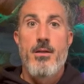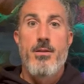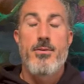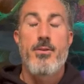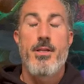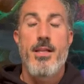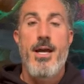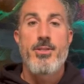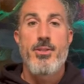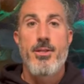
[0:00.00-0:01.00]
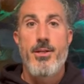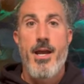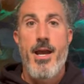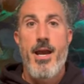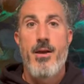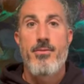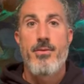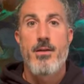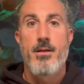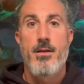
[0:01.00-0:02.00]
So in the last year and a half,
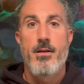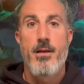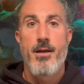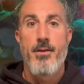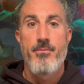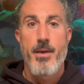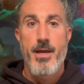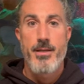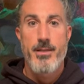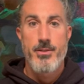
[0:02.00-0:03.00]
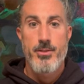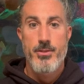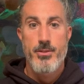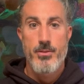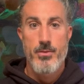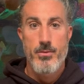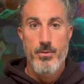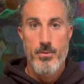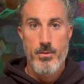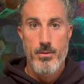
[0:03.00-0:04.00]
I've managed
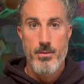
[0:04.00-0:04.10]
to